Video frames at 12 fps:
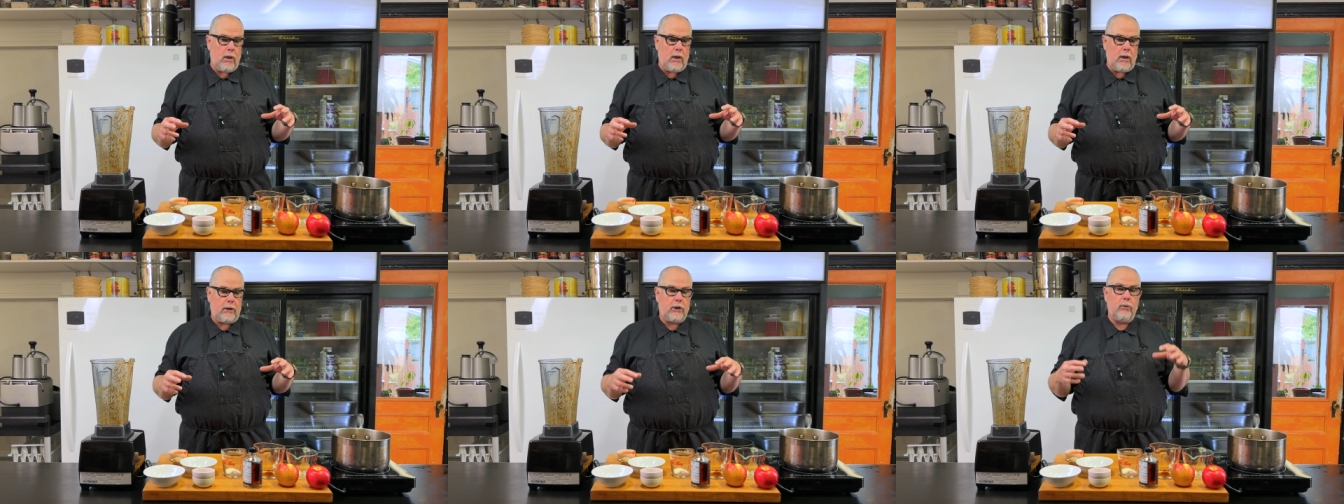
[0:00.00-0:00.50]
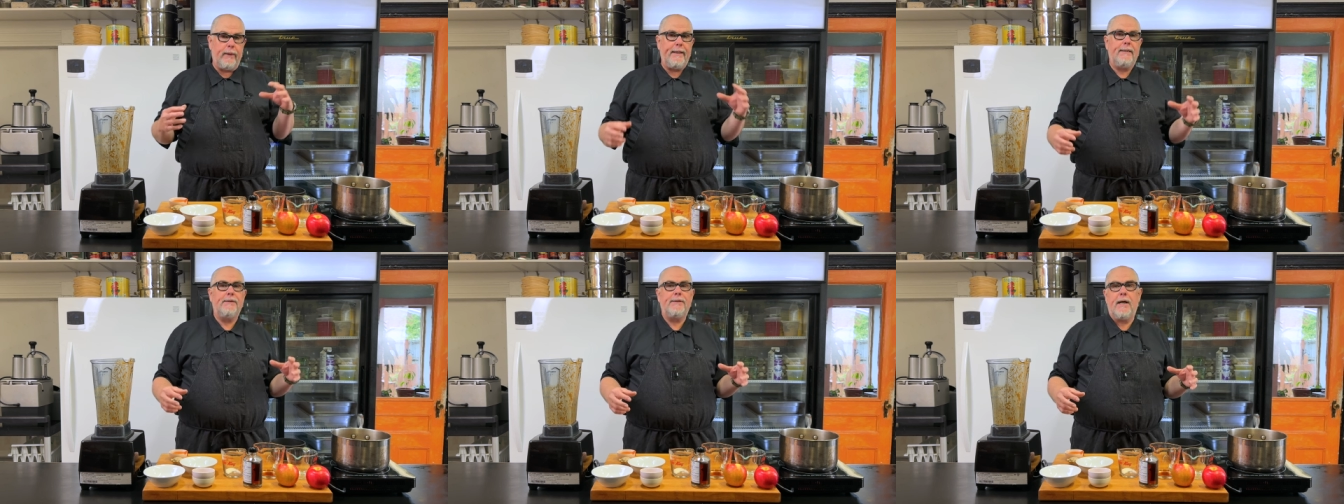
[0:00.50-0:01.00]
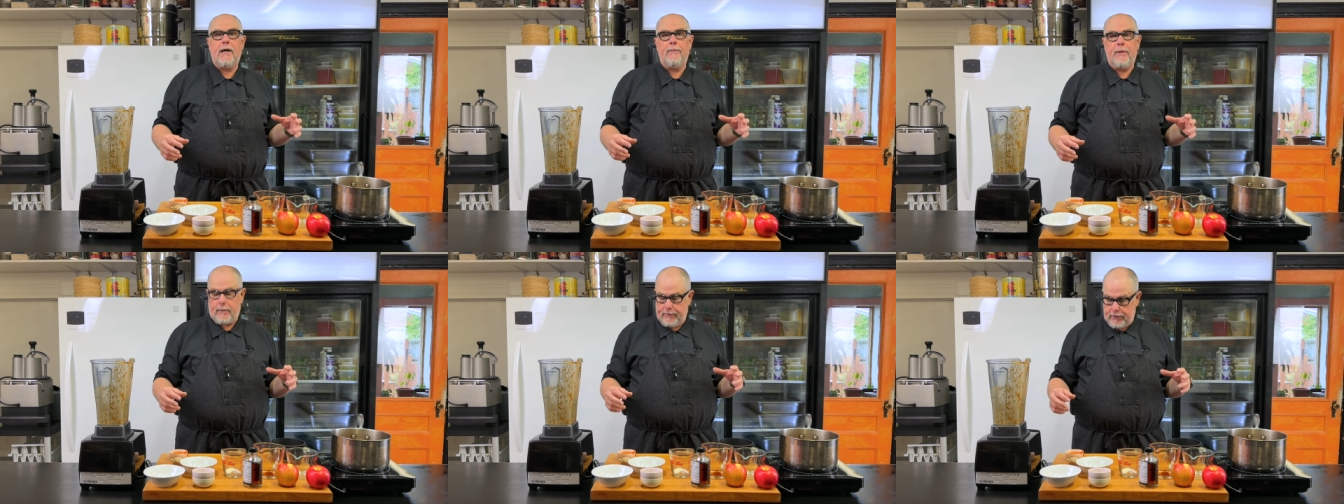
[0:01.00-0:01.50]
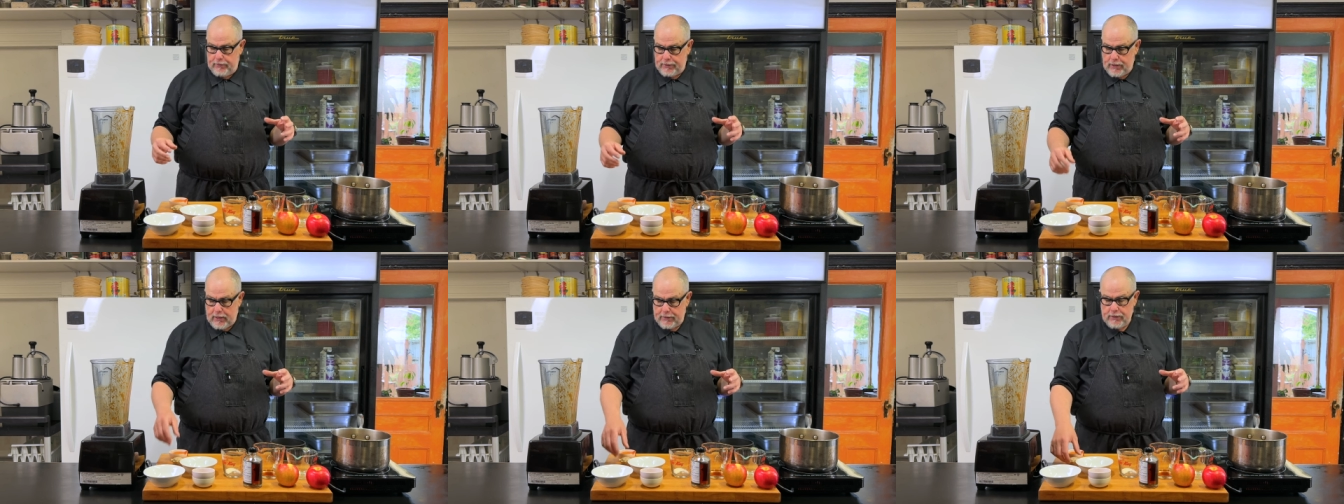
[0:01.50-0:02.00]
uh, Korean style barbecue
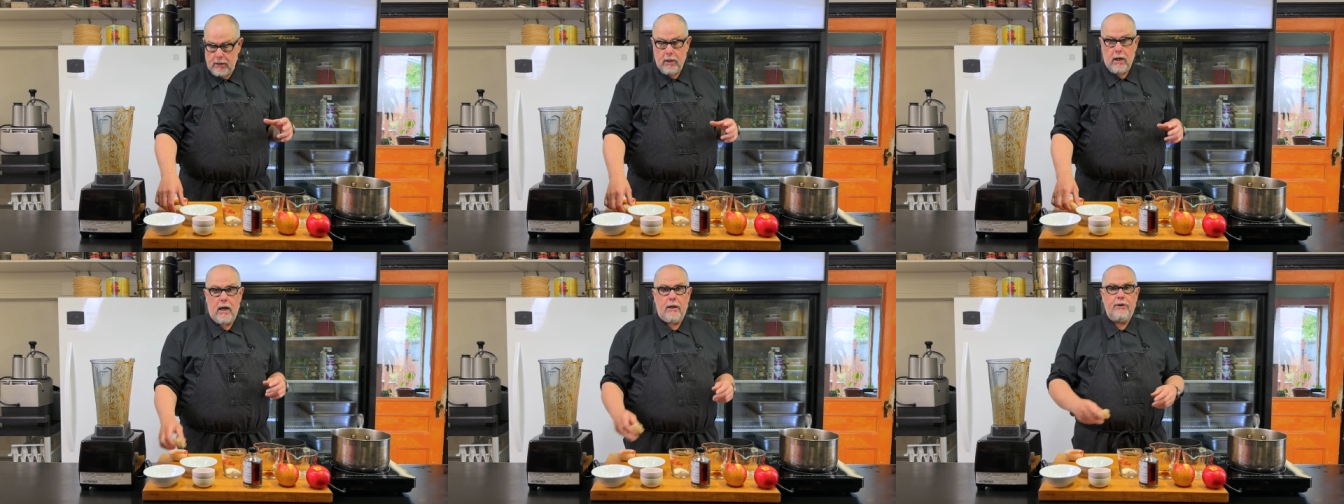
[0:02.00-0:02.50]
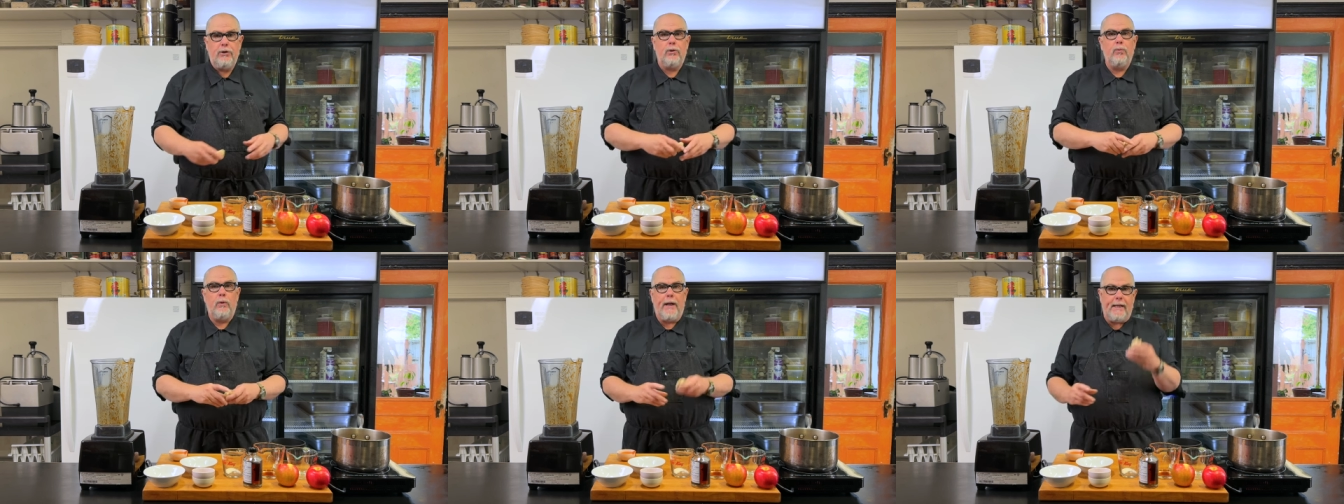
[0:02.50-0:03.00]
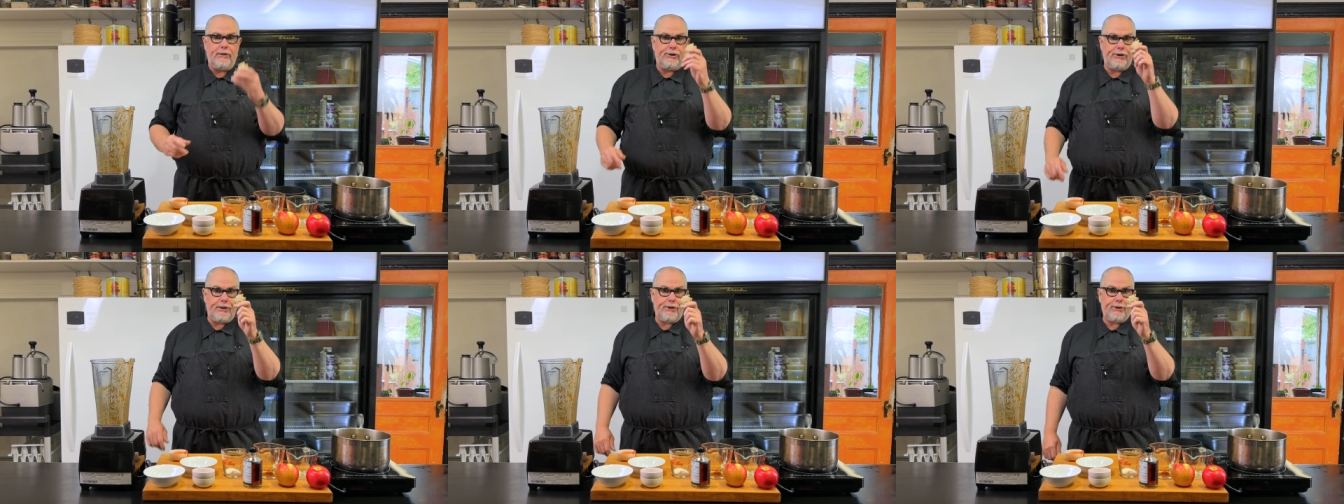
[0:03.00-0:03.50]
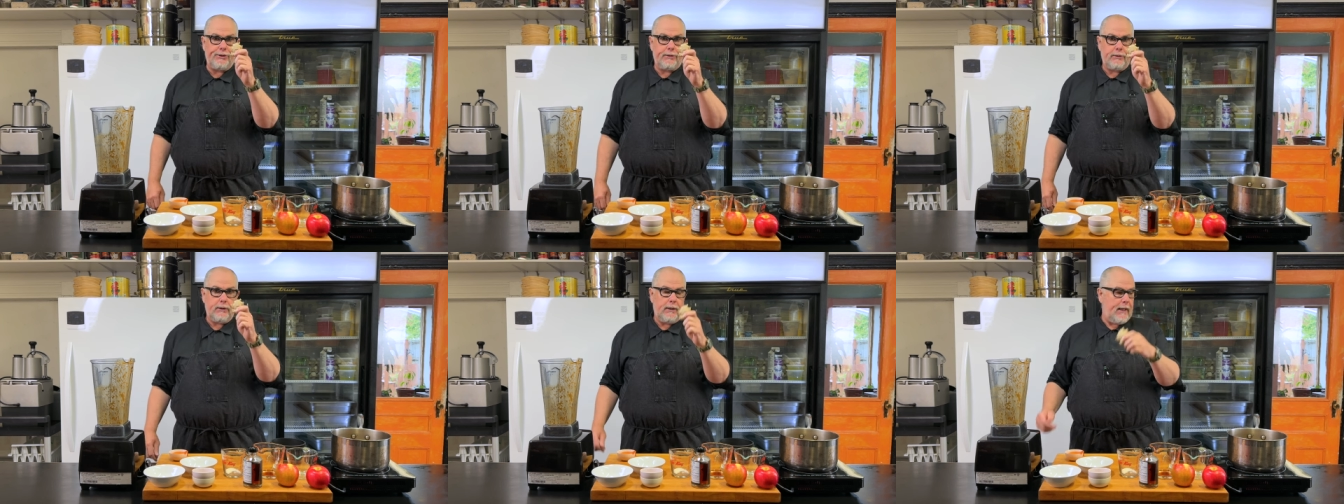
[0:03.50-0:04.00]
sauce, you would add ginger